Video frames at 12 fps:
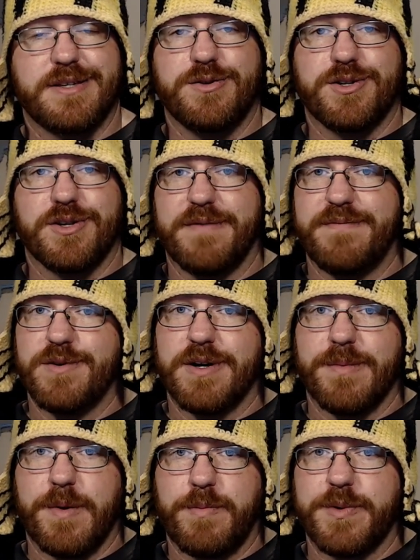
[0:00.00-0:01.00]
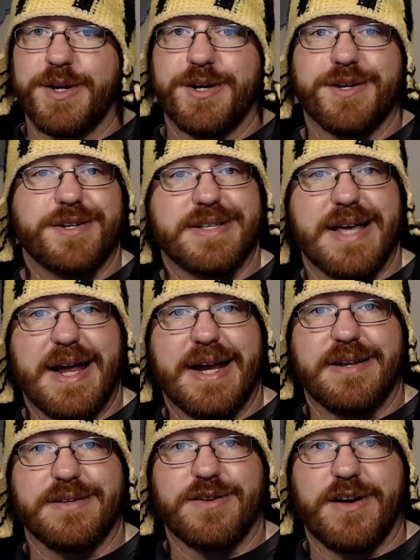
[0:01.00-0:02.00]
Usually if you come up with a good design
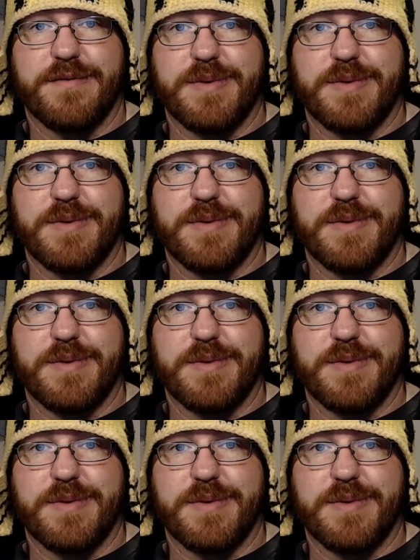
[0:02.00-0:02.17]
in a soft